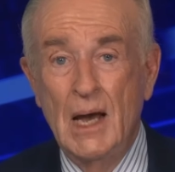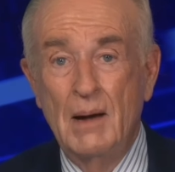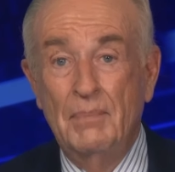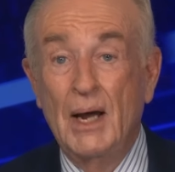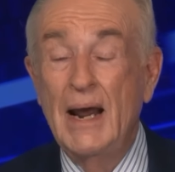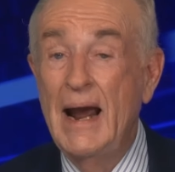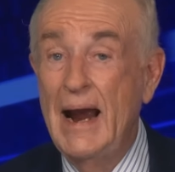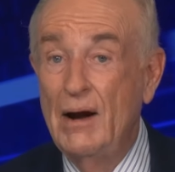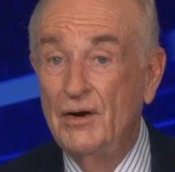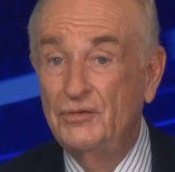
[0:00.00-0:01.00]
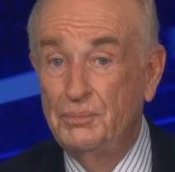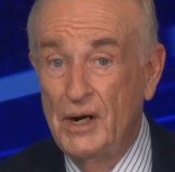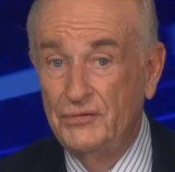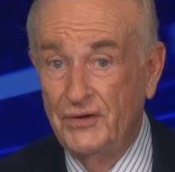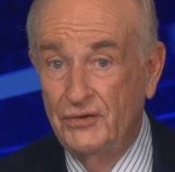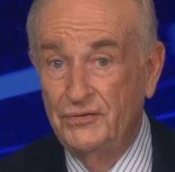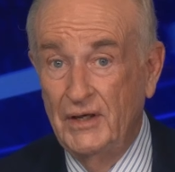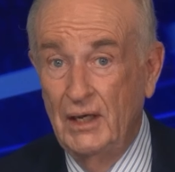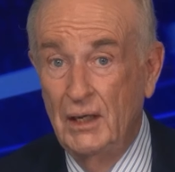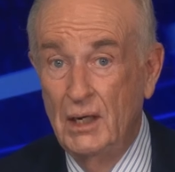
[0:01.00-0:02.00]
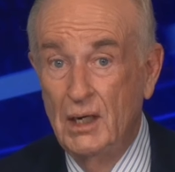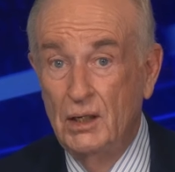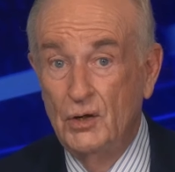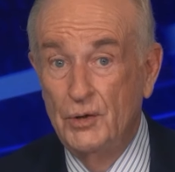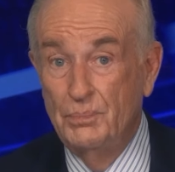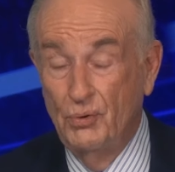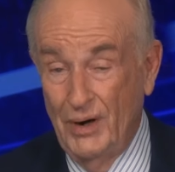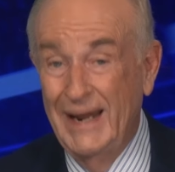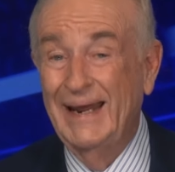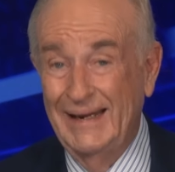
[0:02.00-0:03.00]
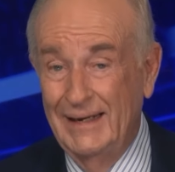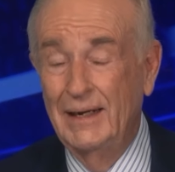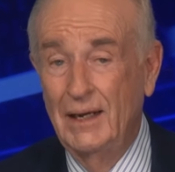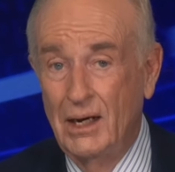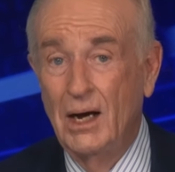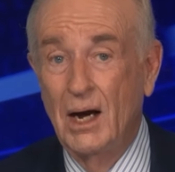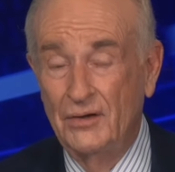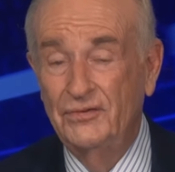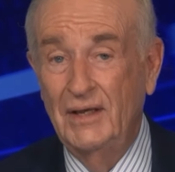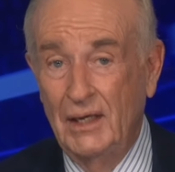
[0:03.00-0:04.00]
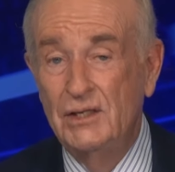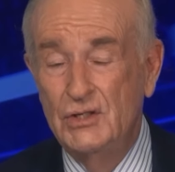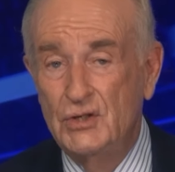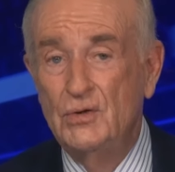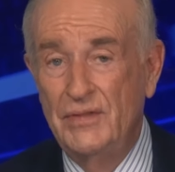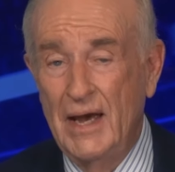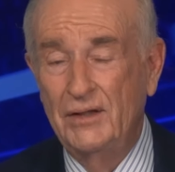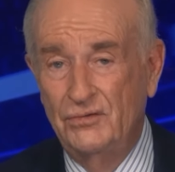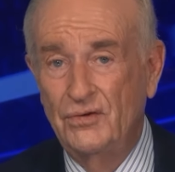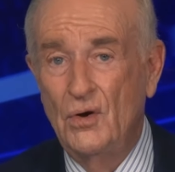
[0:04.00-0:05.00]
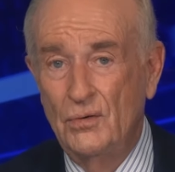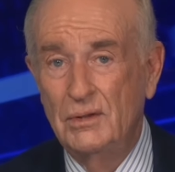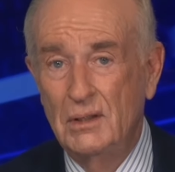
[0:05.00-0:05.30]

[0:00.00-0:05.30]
But a Harris presidency could bring us into that zone,